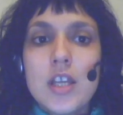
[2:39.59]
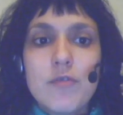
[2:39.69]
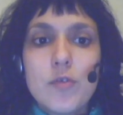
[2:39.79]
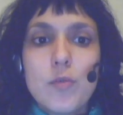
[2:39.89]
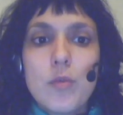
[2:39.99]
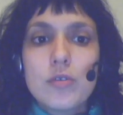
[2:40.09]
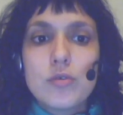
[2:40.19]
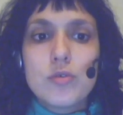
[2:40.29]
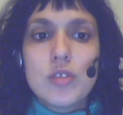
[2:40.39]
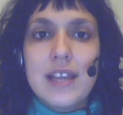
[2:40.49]
if you
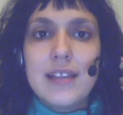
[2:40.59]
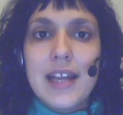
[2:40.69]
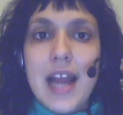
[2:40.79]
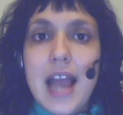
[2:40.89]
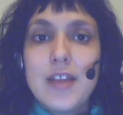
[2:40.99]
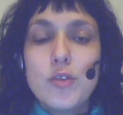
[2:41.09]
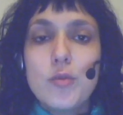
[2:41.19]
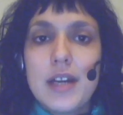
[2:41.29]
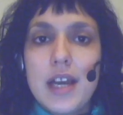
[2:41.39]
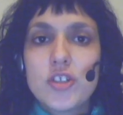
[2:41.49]
want to say that I
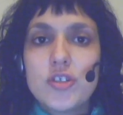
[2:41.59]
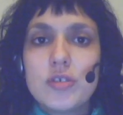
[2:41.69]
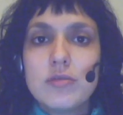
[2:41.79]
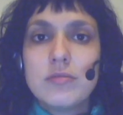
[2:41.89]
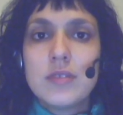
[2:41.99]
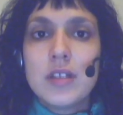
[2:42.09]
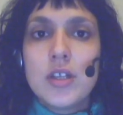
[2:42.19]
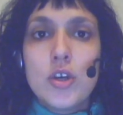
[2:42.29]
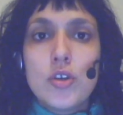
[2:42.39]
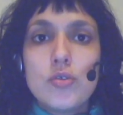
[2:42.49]
do an action,
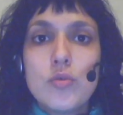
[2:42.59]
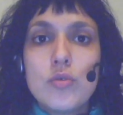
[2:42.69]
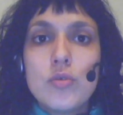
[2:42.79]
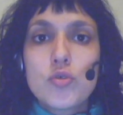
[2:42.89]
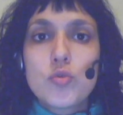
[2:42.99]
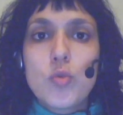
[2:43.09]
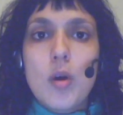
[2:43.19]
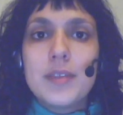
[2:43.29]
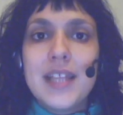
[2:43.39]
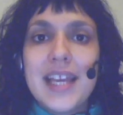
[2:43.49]
you
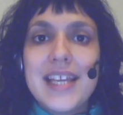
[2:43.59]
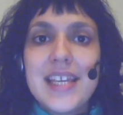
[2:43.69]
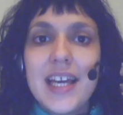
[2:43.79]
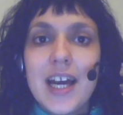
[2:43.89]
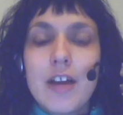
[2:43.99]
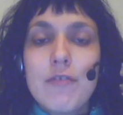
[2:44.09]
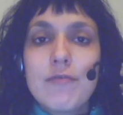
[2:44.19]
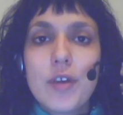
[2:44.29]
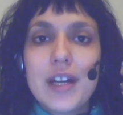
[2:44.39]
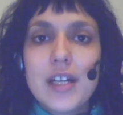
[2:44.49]
swap the ER
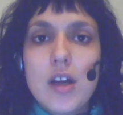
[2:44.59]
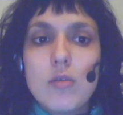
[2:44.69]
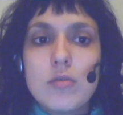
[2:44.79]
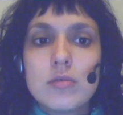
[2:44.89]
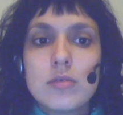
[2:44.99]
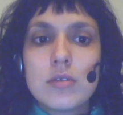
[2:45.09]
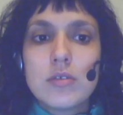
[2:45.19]
for an O.